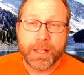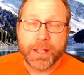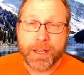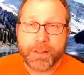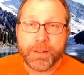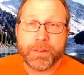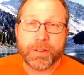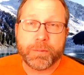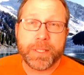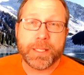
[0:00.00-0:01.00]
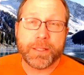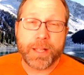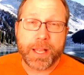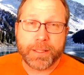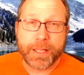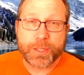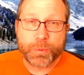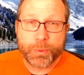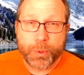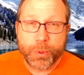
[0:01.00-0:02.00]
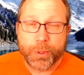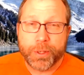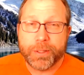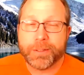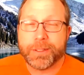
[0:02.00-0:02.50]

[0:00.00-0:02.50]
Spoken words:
I think there'd be a lot less war